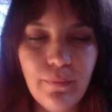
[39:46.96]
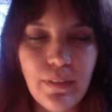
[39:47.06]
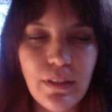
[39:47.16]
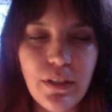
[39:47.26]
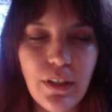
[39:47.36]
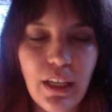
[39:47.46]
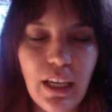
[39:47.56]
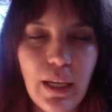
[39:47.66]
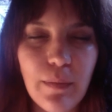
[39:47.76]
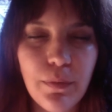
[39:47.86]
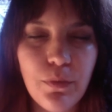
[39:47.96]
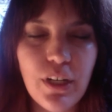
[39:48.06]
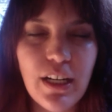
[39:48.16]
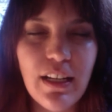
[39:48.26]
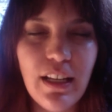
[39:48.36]
So keep
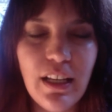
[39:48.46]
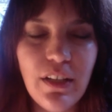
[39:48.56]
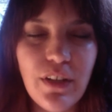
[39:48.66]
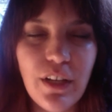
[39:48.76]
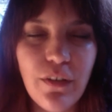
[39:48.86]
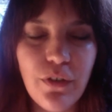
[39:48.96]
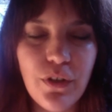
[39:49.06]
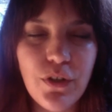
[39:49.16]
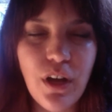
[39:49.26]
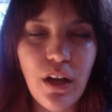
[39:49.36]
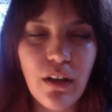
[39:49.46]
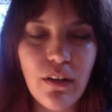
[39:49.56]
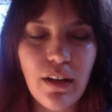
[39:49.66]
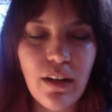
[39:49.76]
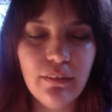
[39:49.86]
breathing into that first
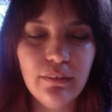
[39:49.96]
chakra